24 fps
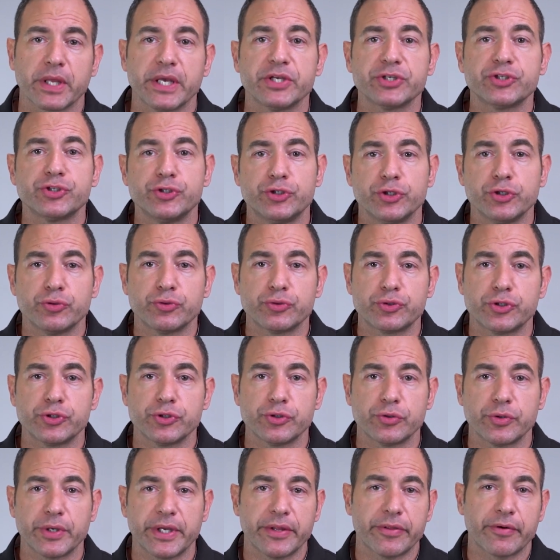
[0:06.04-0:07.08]
is due
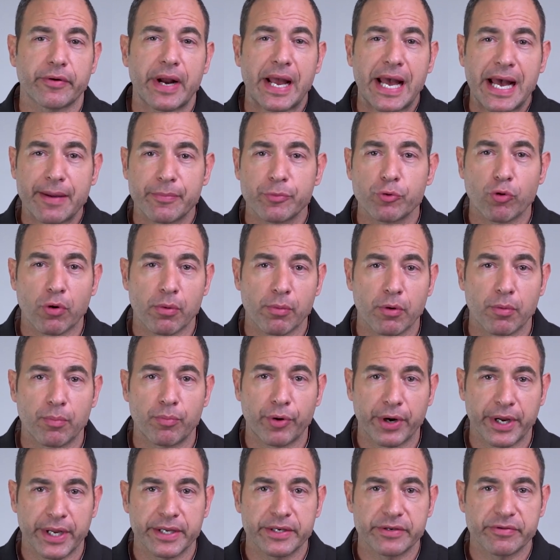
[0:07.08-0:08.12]
to either abnormal
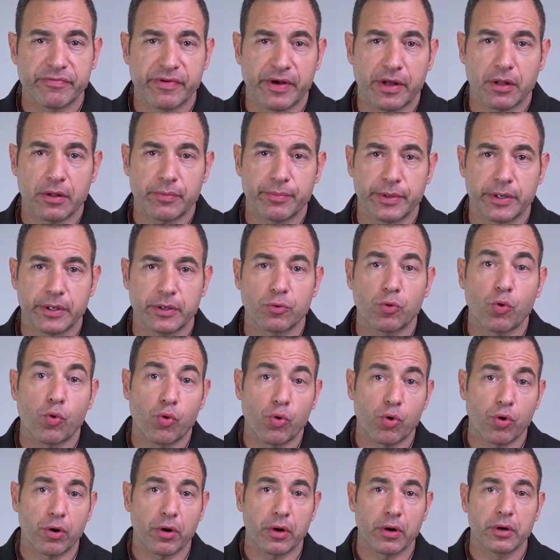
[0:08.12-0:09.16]
brain development
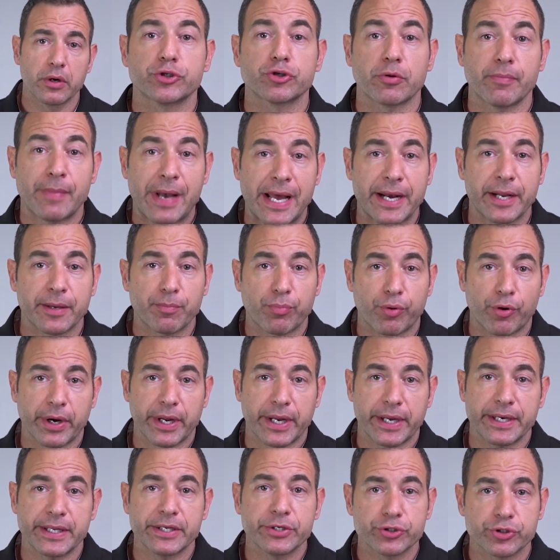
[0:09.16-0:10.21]
or traumatic
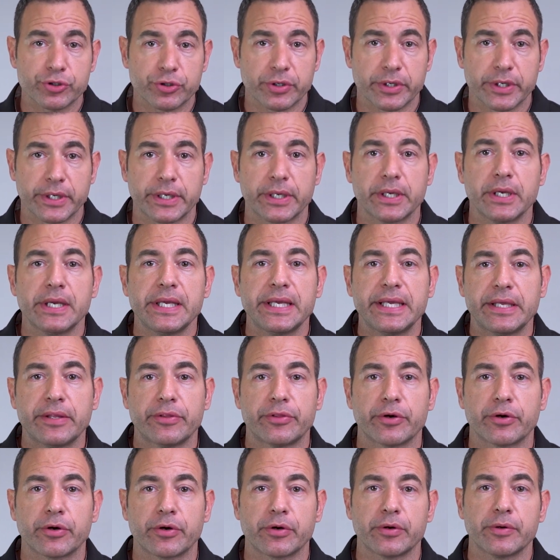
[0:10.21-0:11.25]
brain injury,
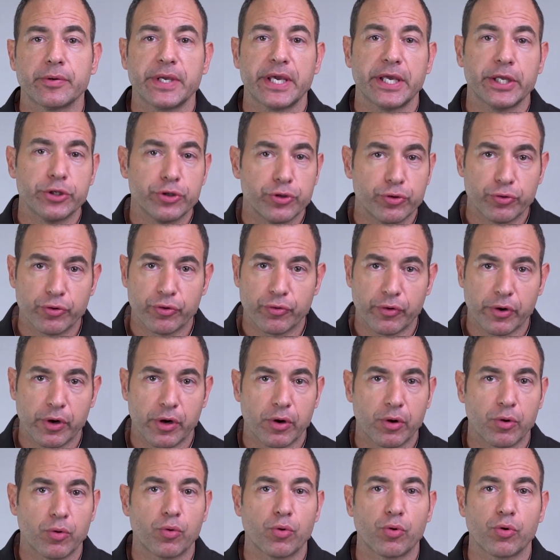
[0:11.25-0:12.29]
either in
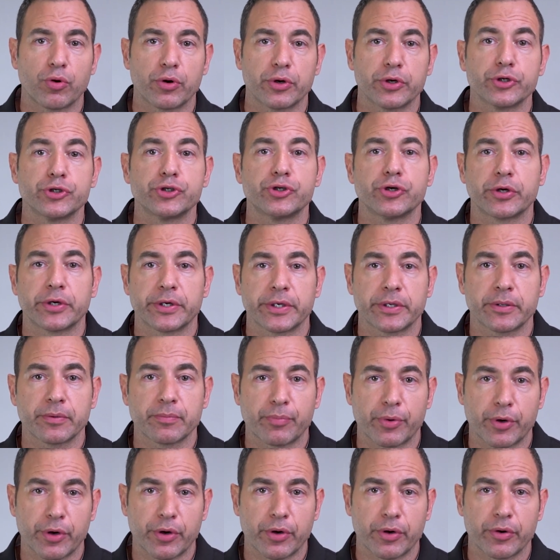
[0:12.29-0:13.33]
utero or during
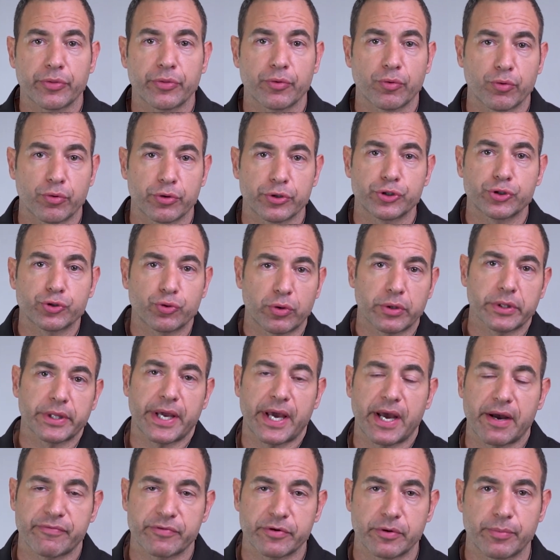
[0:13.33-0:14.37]
birth or shortly
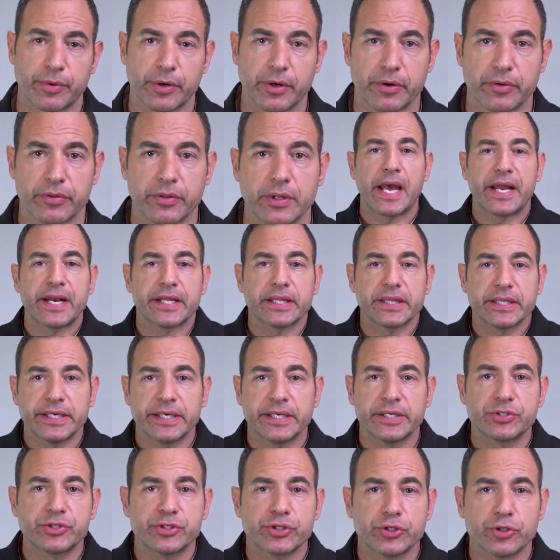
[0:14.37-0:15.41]
after birth. And it
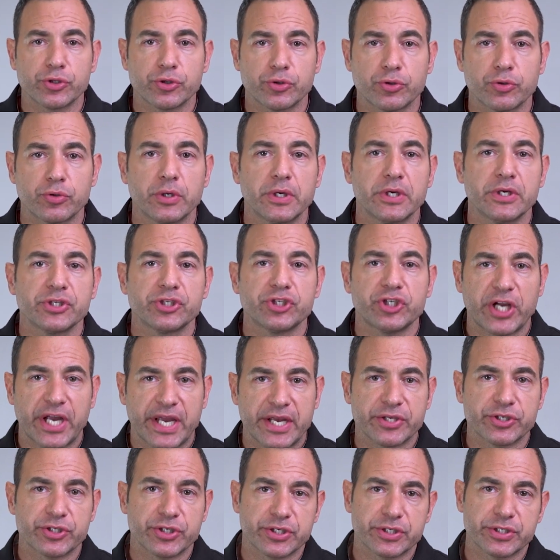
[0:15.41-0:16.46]
leads to
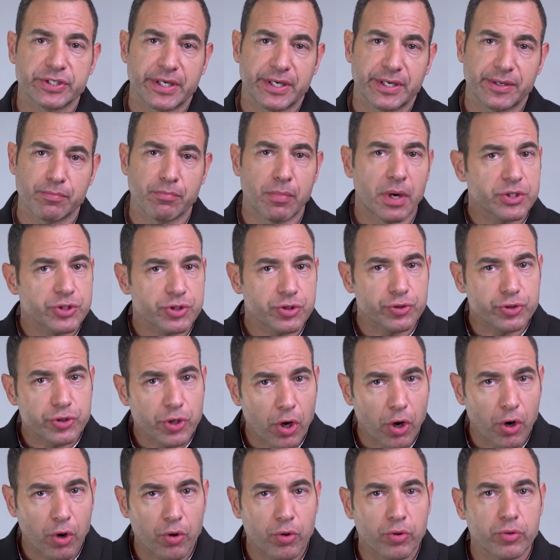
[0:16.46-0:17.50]
changes in muscle
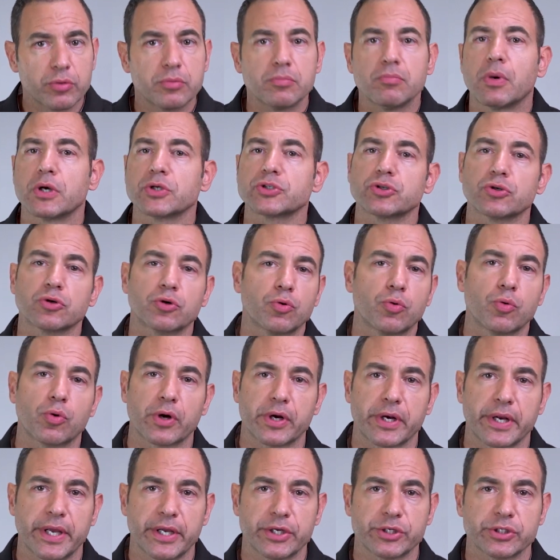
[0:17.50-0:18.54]
tone, muscle
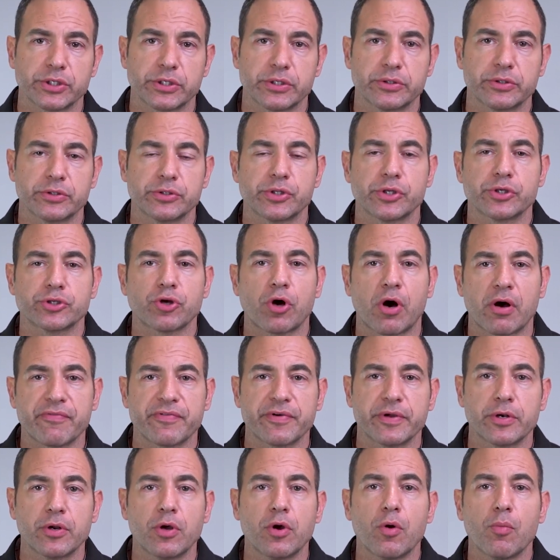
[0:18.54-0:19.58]
coordination. There's
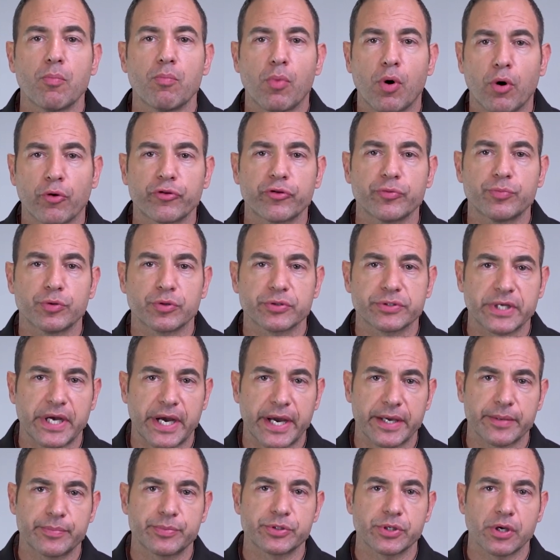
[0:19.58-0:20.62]
often multiple
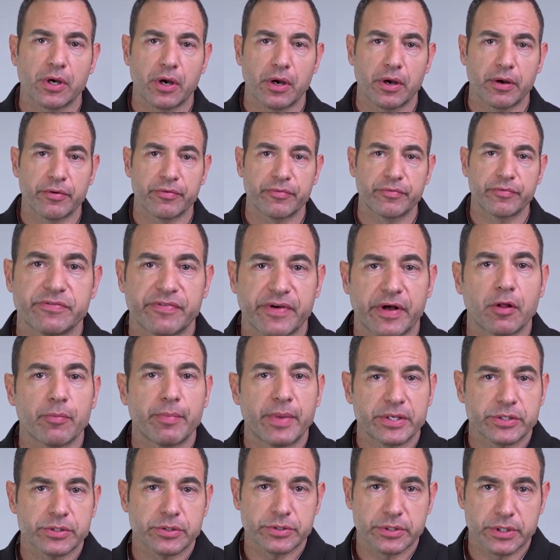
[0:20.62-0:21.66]
types of
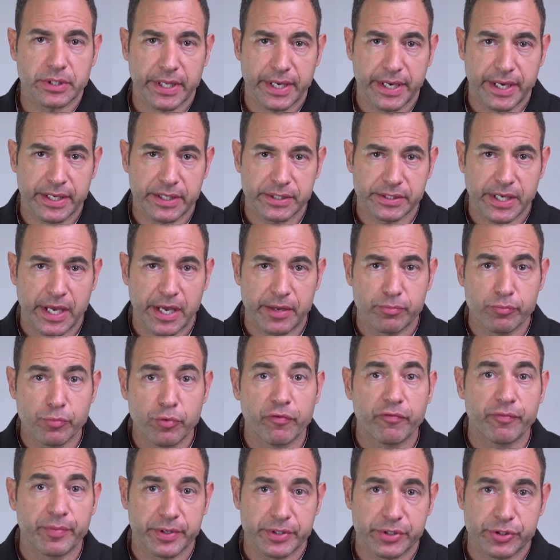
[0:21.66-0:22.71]
developmental delays and
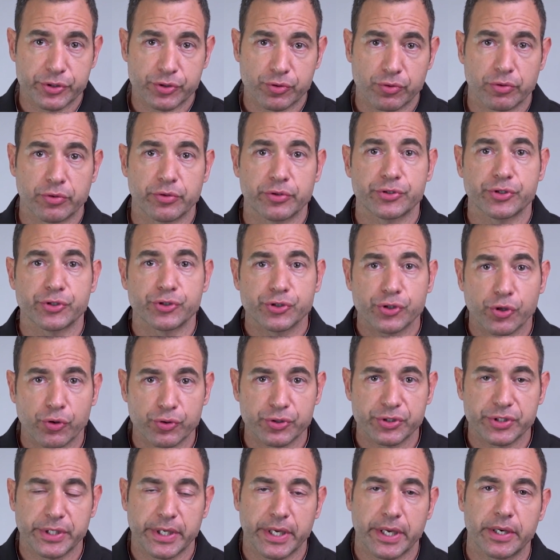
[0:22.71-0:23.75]
movement disorders
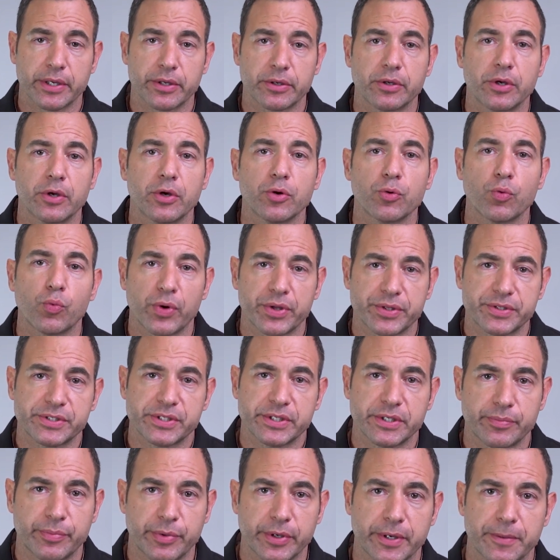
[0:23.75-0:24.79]
associated with
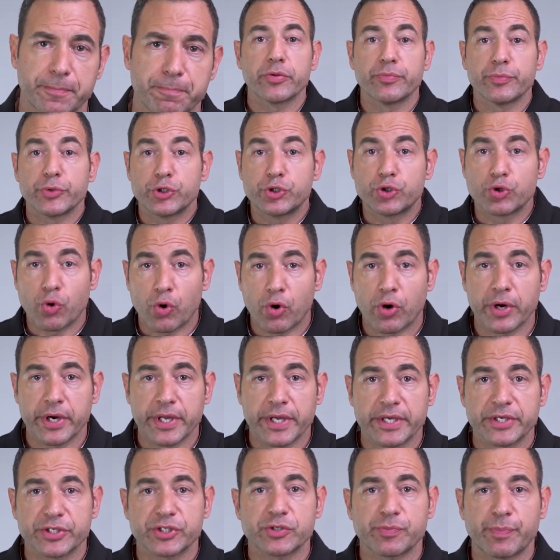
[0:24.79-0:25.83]
CP. The
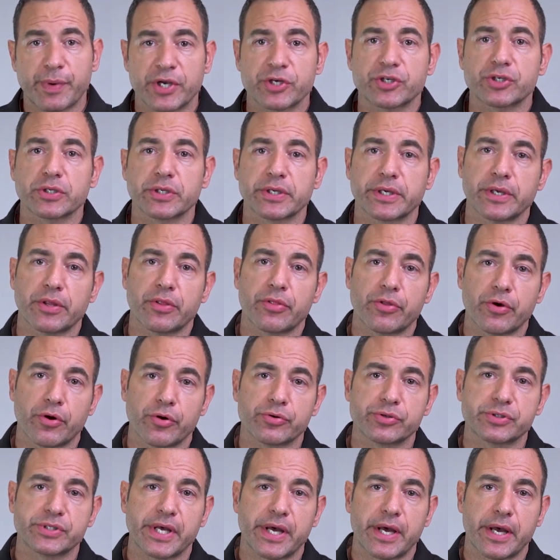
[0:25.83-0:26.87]
majority, especially
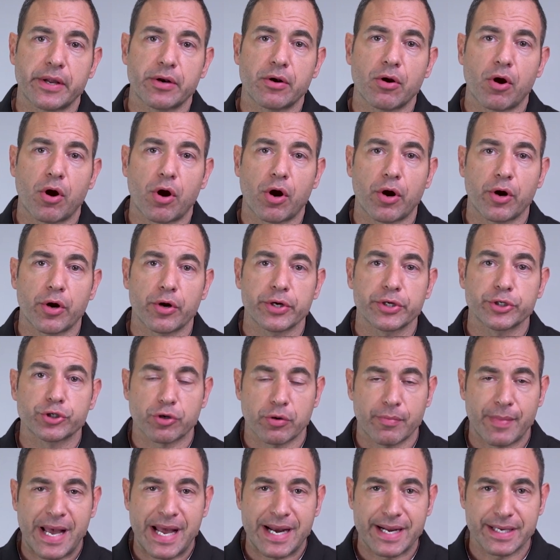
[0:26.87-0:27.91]
those that are
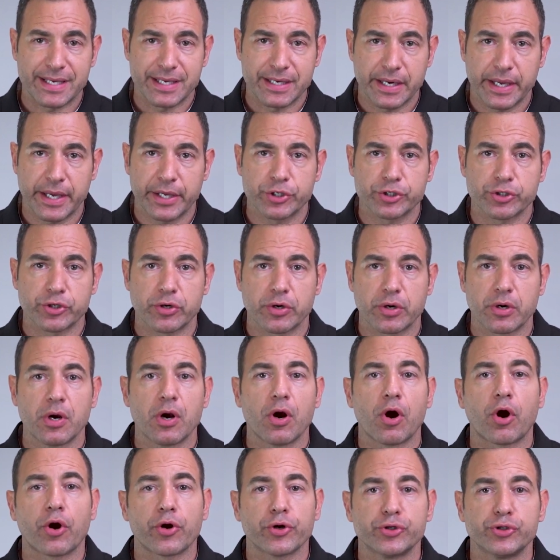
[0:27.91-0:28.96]
traumatic in nature,
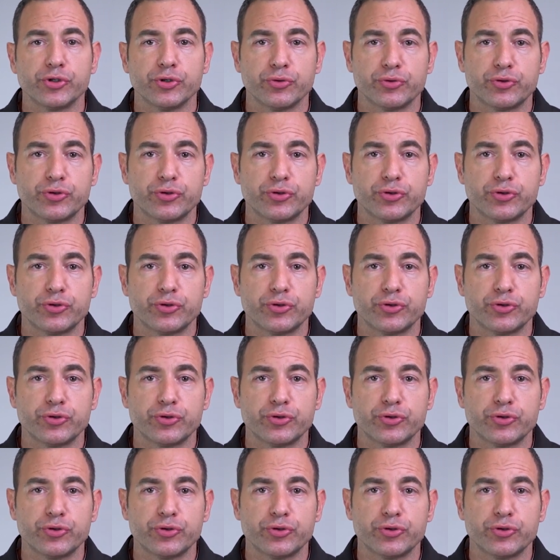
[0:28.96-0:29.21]
are due